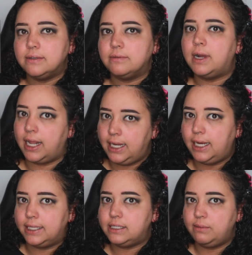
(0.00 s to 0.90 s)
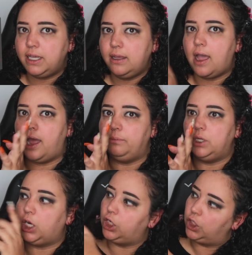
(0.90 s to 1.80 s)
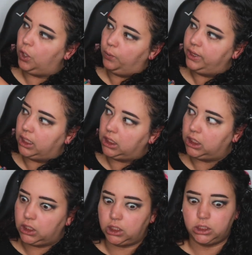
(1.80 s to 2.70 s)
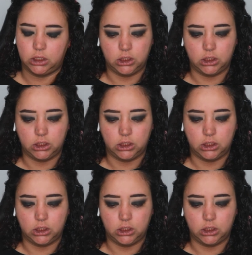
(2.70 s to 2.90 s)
what I need it to be, I'm gonna go with the glitter